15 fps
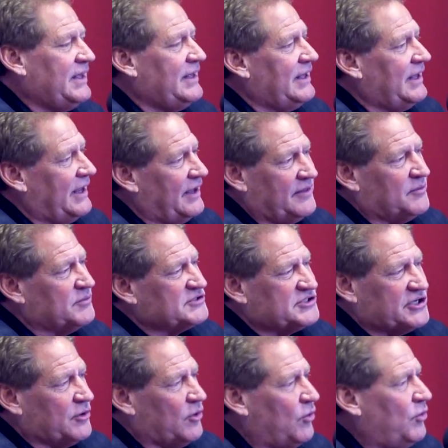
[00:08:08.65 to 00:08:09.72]
okay. and it was
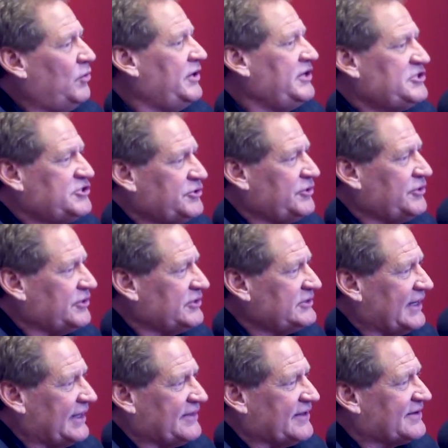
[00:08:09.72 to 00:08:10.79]
the only church
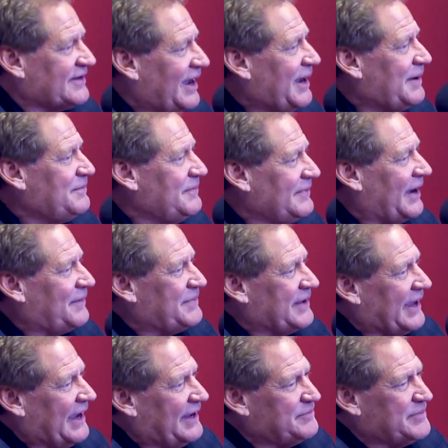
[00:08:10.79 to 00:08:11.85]
at the time. I,
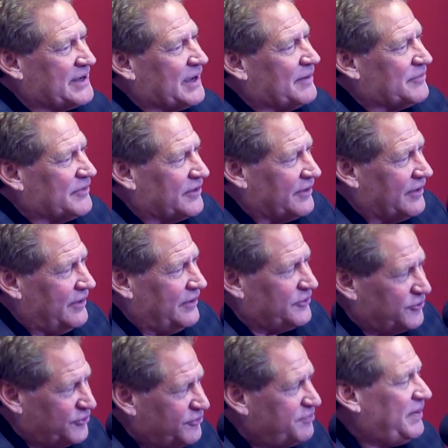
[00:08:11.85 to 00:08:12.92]
be, I had become the
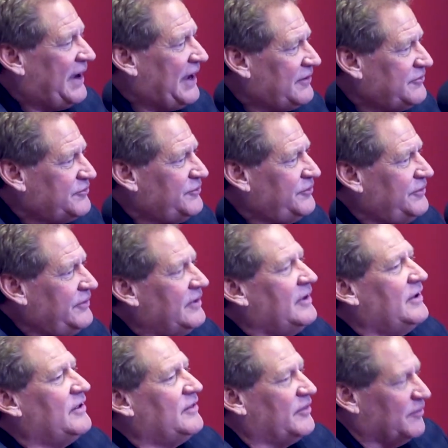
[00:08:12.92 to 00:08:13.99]
youth pastor,
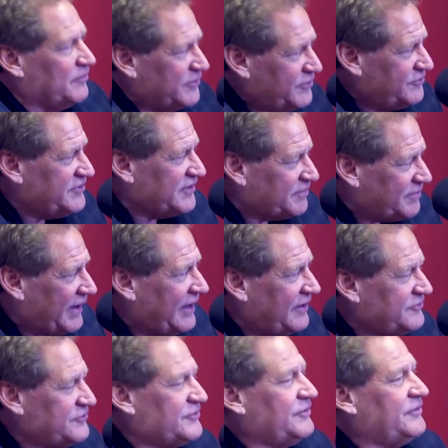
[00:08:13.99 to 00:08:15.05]
the music
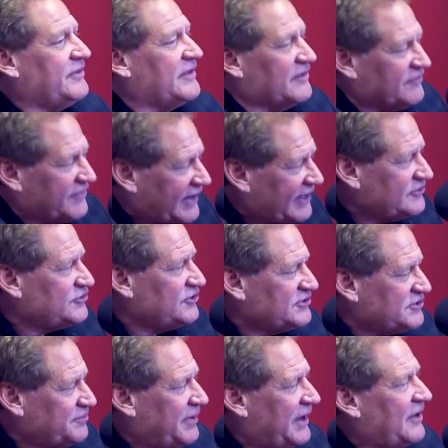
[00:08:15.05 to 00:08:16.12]
pastor, the
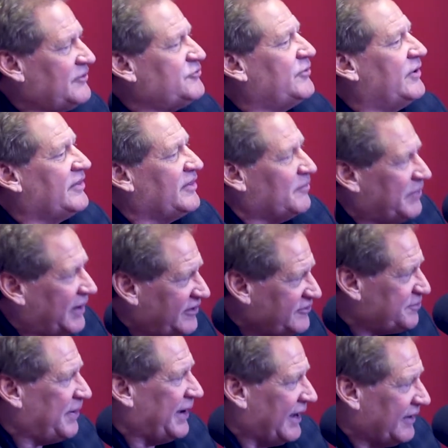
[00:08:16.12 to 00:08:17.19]
evangelism pastor, and the
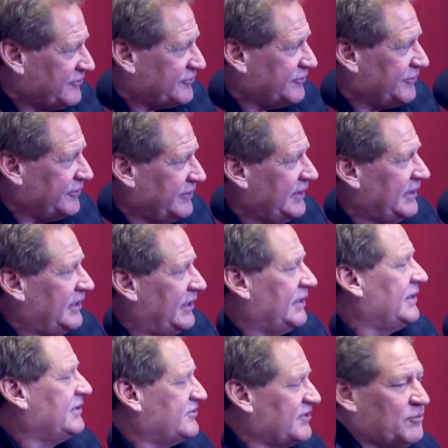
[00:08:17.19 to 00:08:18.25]
bus pastor,
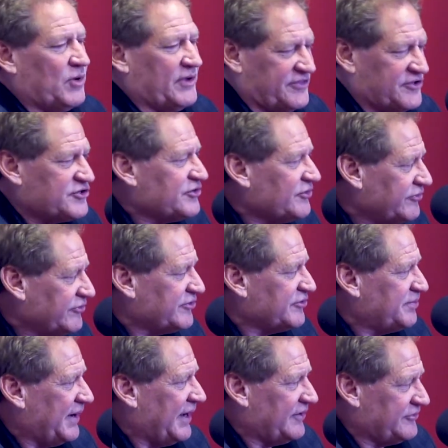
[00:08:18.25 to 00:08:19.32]
and somewhat the children's
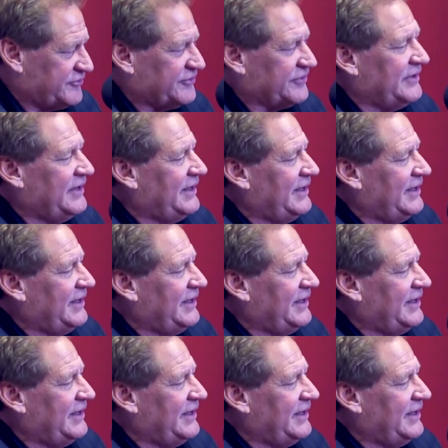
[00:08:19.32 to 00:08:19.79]
pastor.